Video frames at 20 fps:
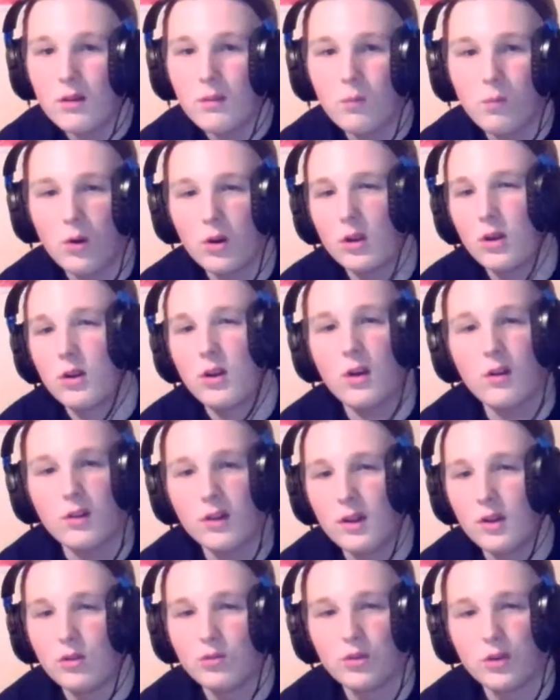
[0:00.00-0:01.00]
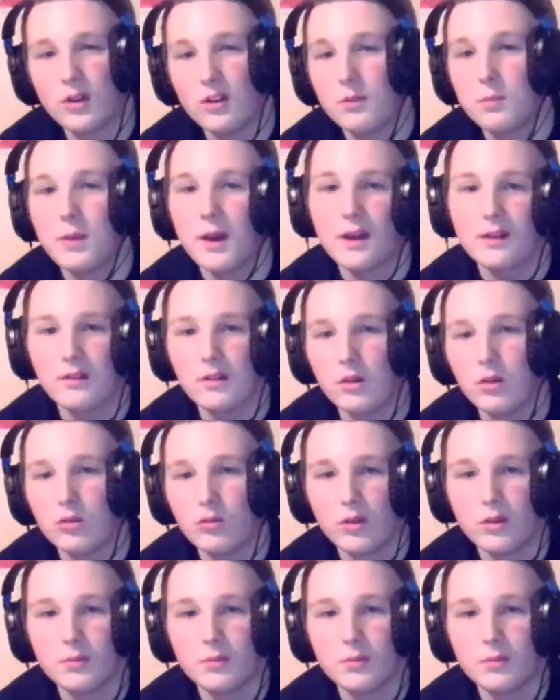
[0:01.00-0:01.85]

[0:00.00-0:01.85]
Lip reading: well, not current heel run, his past heel run,